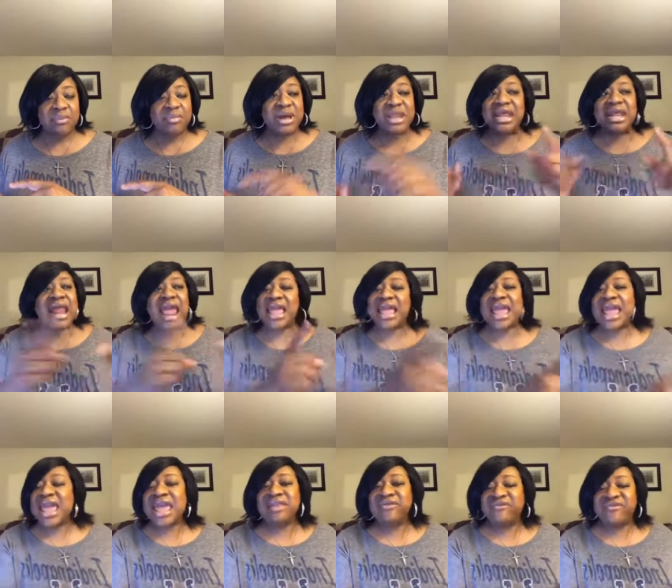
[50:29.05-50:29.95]
But it
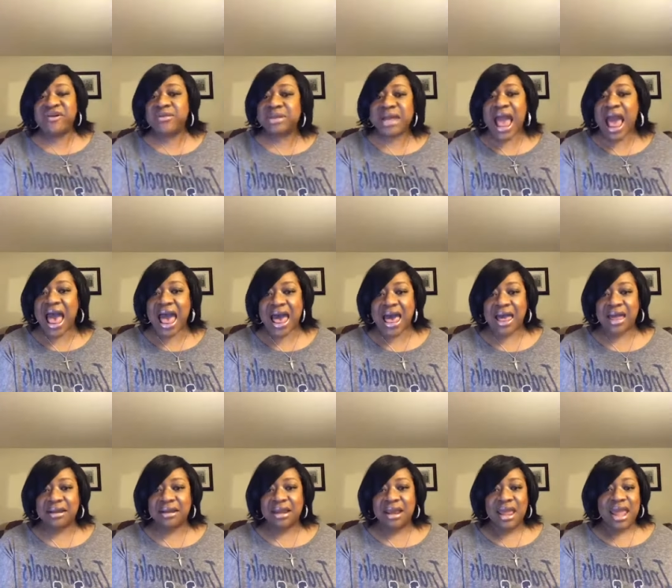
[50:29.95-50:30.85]
ain't hidden from
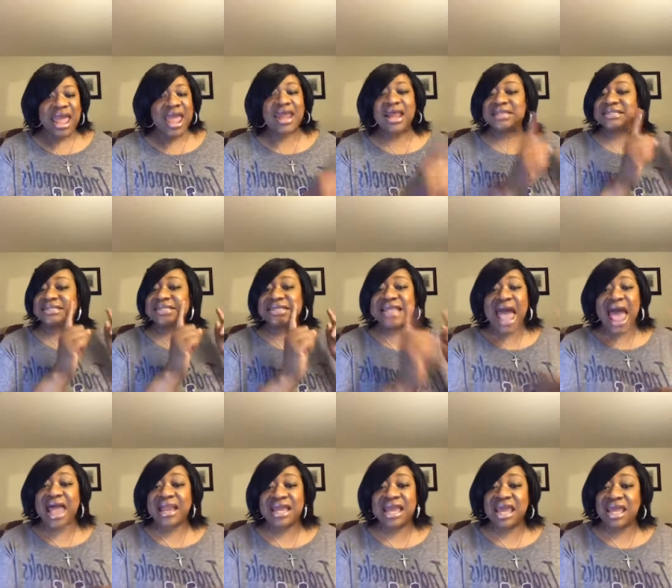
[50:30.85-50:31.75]
God, and it's
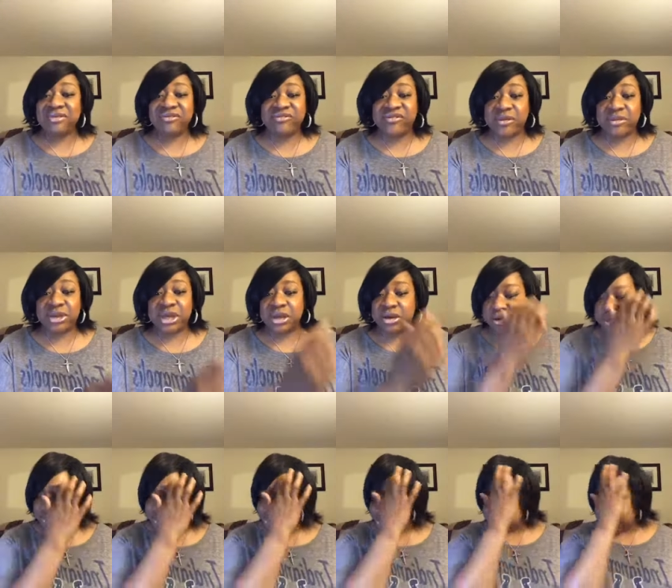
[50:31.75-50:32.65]
not hidden from
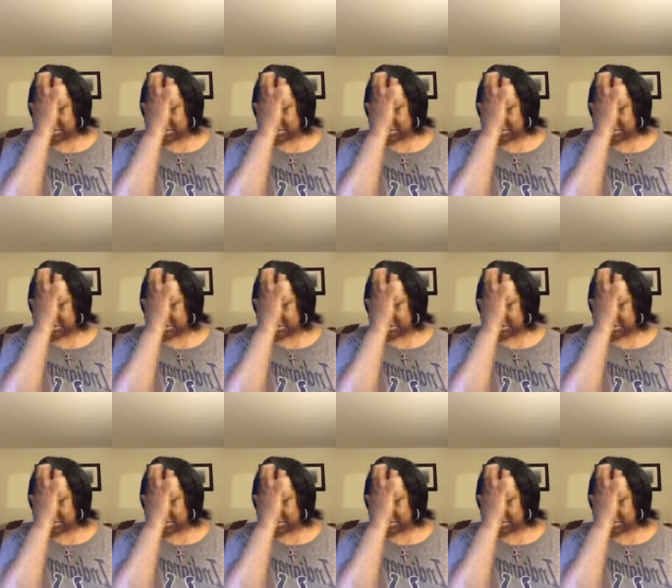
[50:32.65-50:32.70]
you.